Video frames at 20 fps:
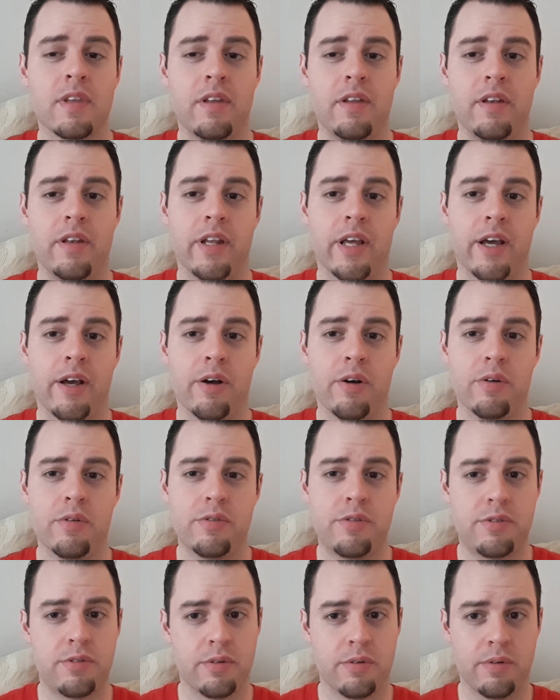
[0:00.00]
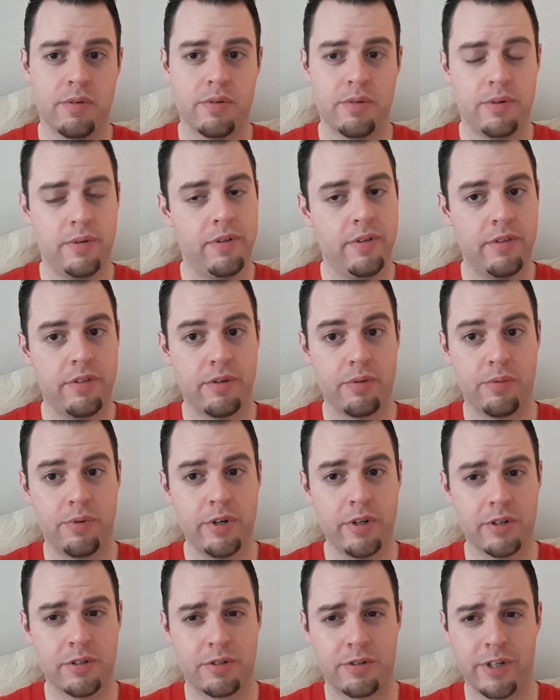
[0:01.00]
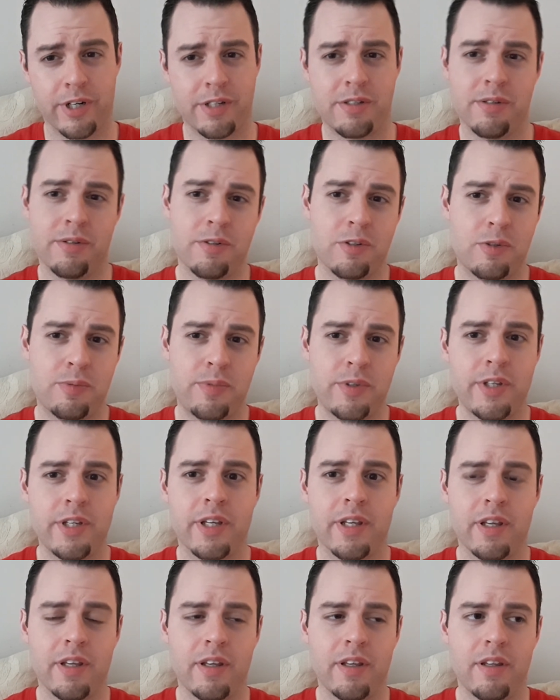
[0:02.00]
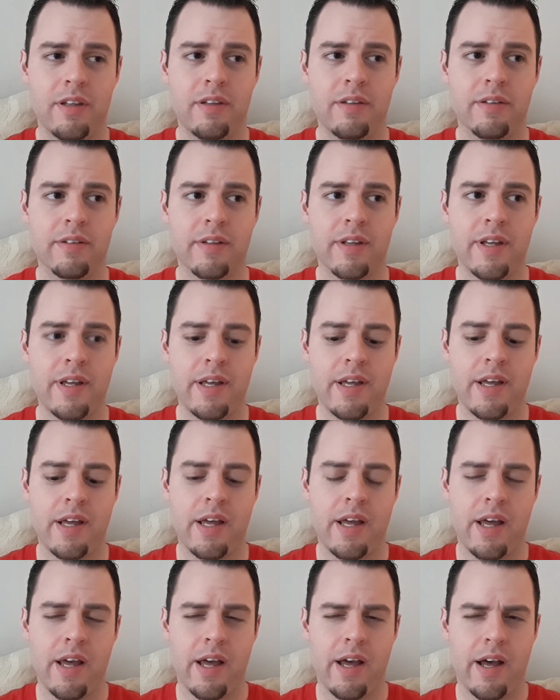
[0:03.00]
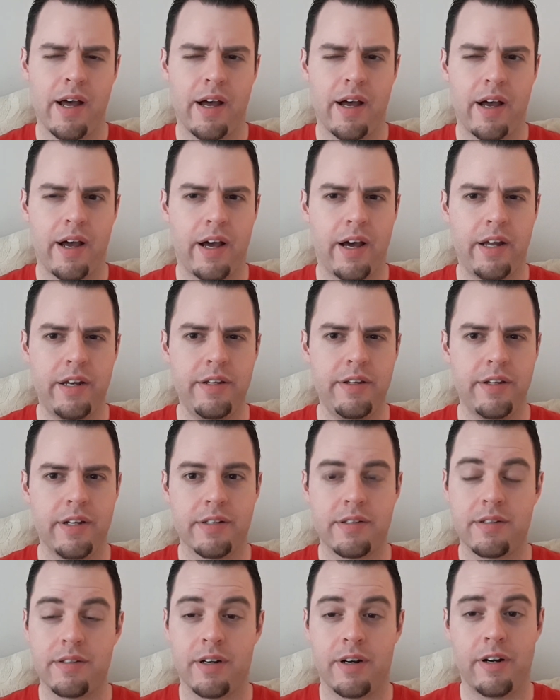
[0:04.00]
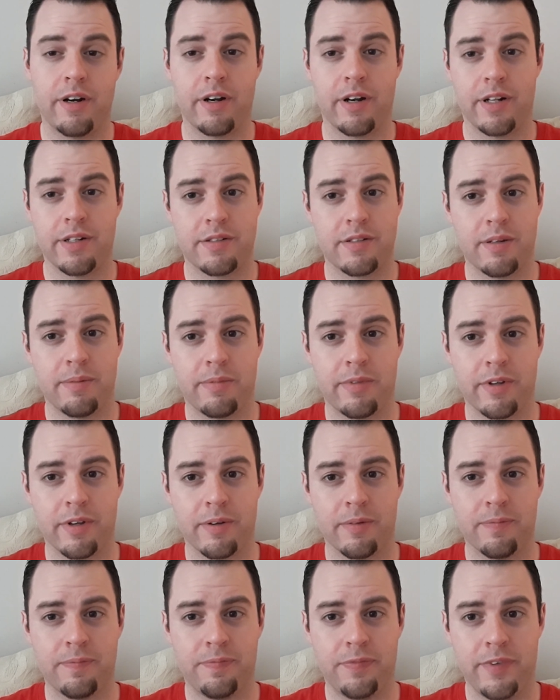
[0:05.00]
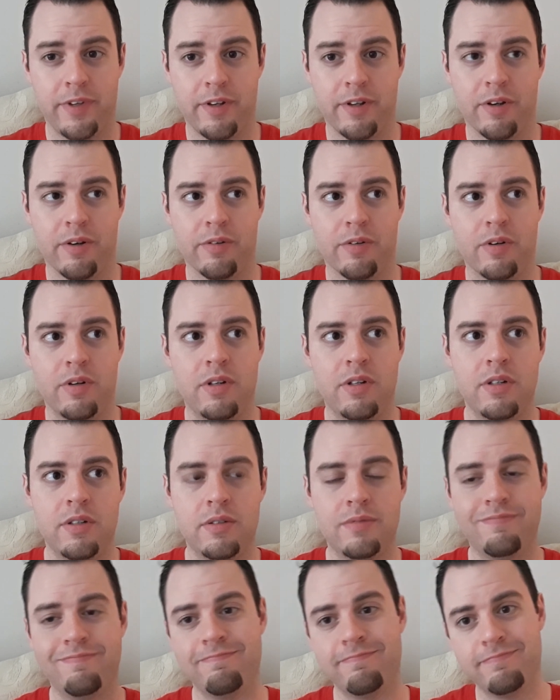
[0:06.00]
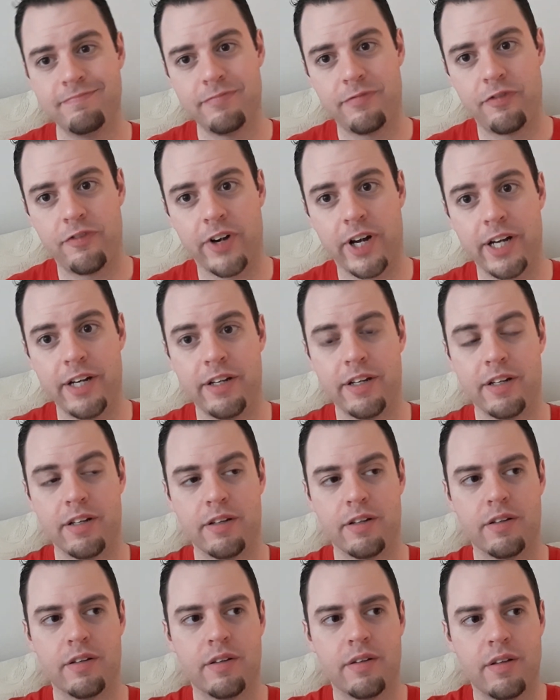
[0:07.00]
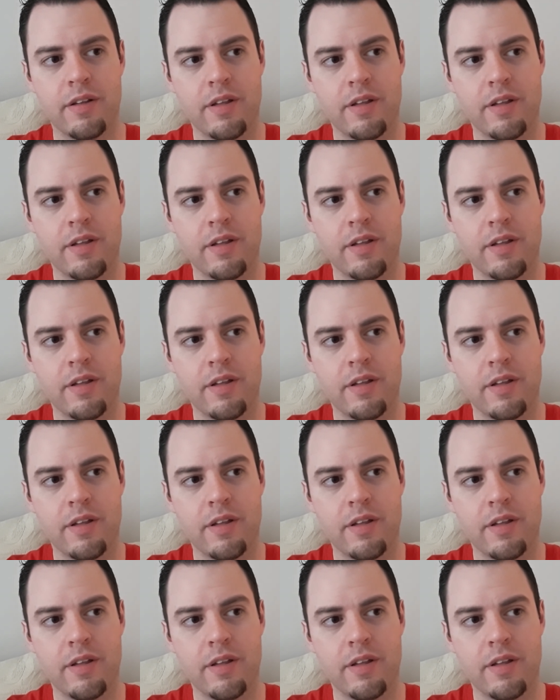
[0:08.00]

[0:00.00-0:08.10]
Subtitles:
Now, so the real trick, so to speak, is how do you get started on something? You know, finding